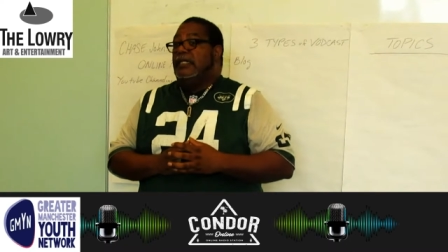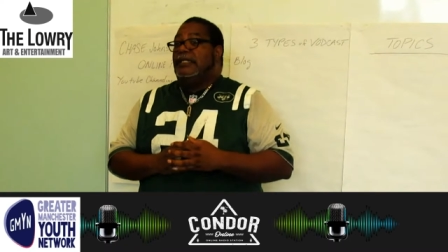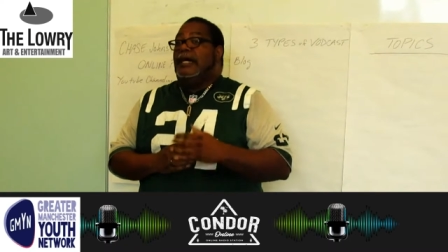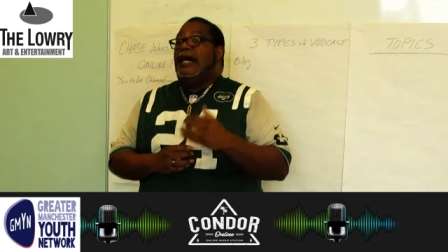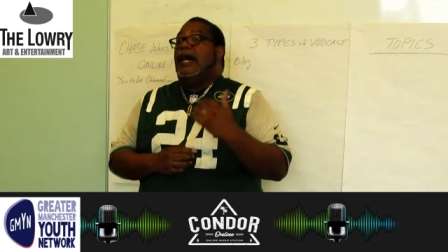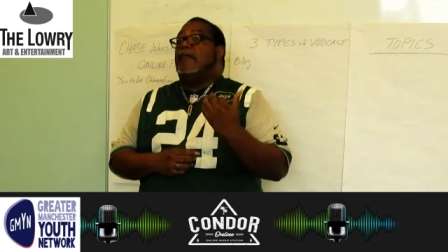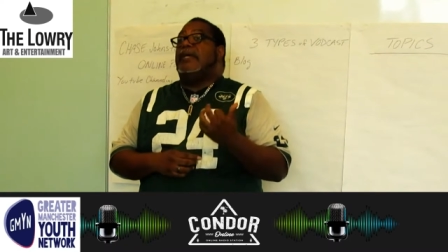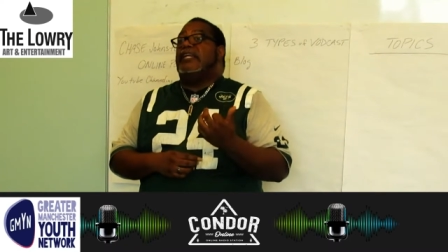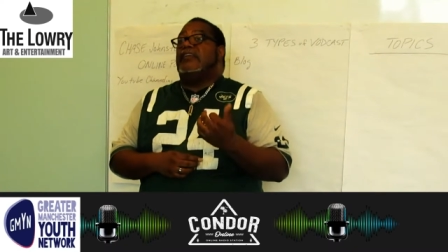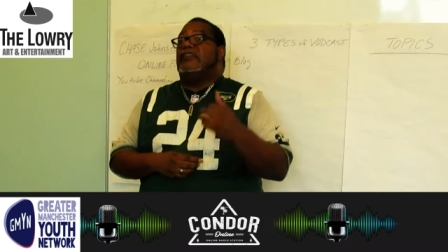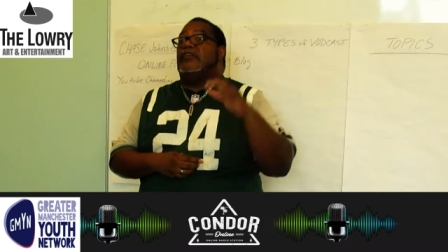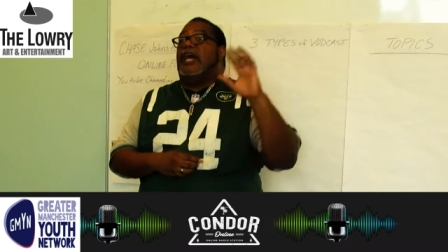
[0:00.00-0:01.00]
Now, how
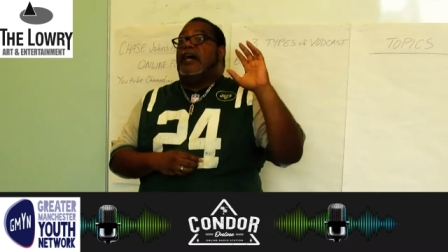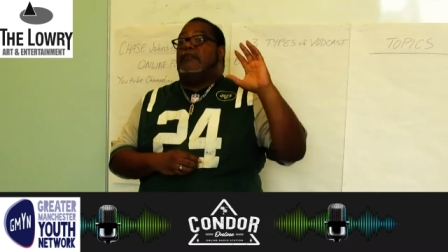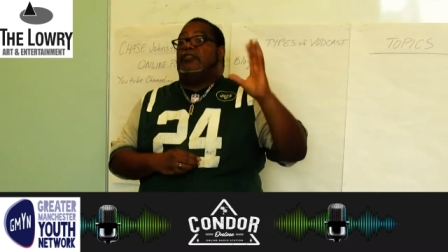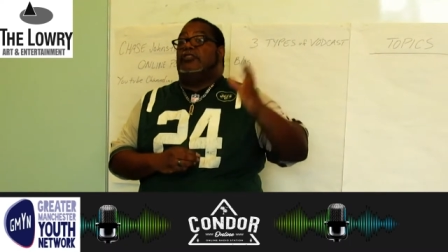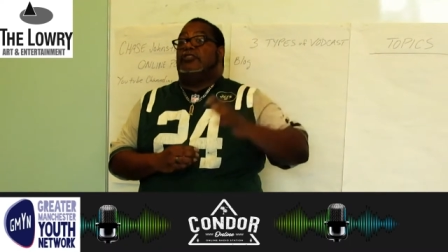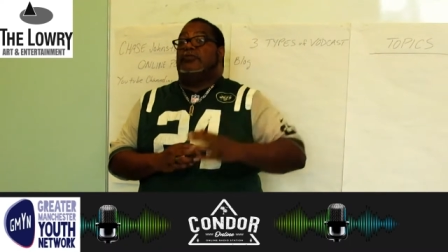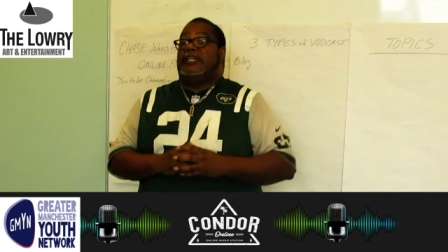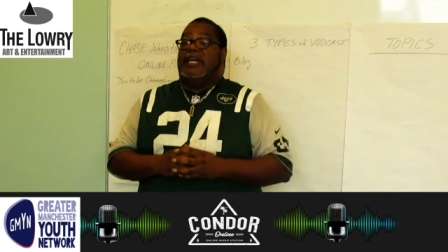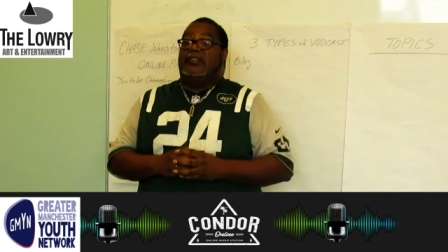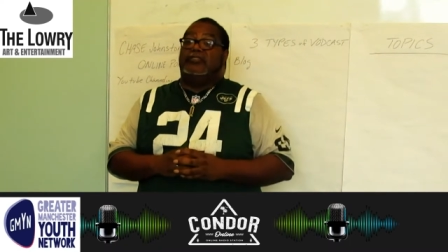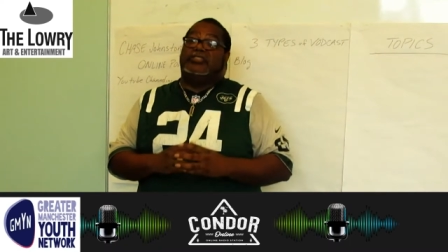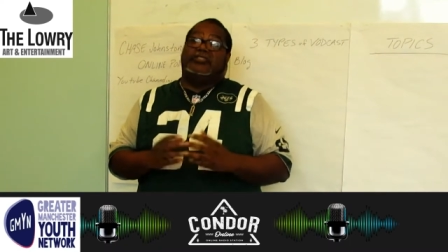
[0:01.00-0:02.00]
many of you have YouTube
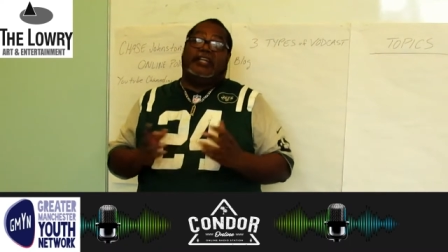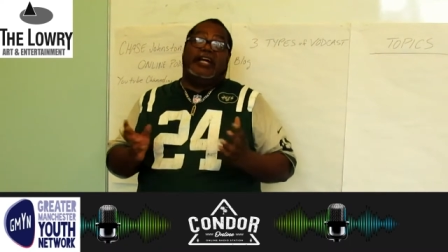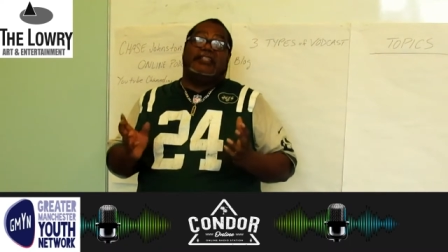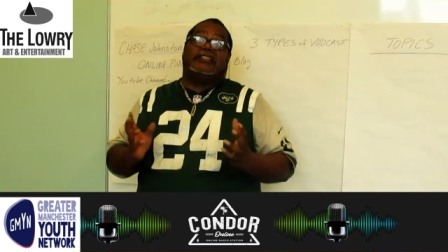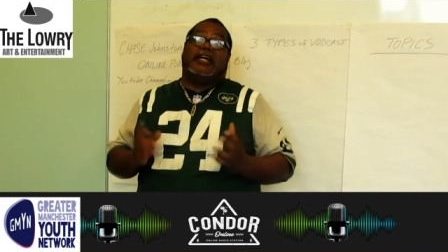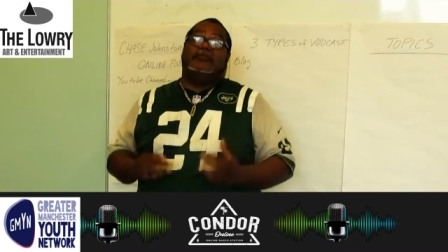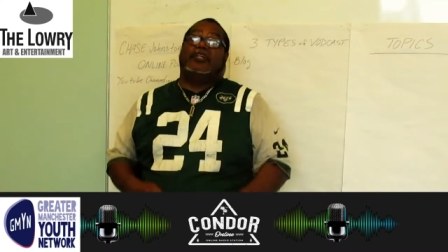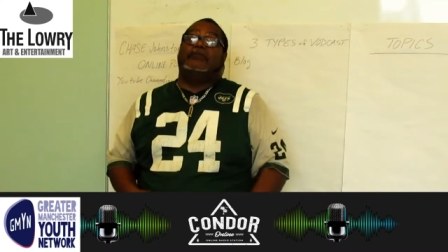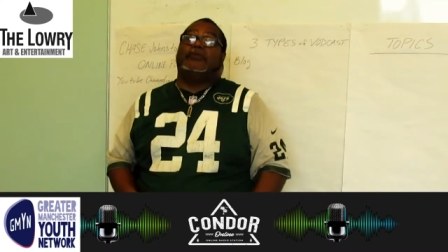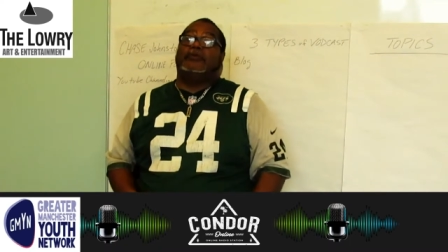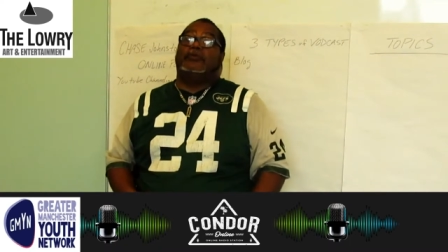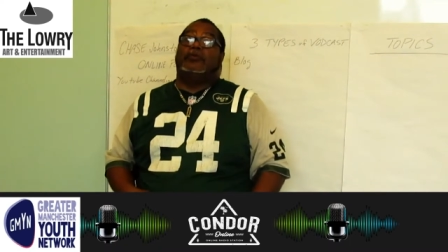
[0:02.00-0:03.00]
channels? Because a lot of times
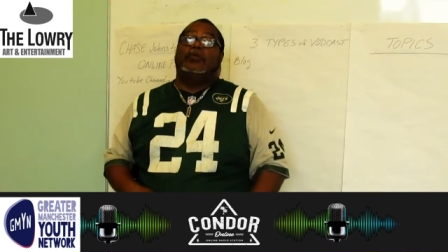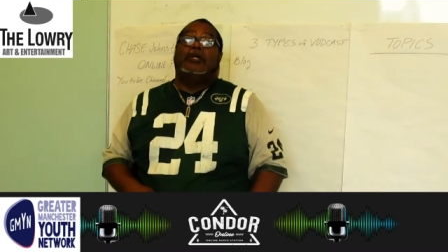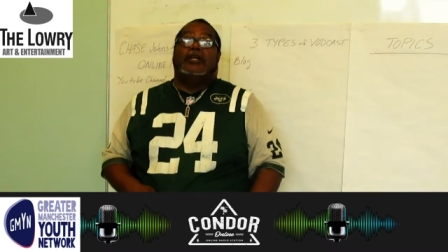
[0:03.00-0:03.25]
young people,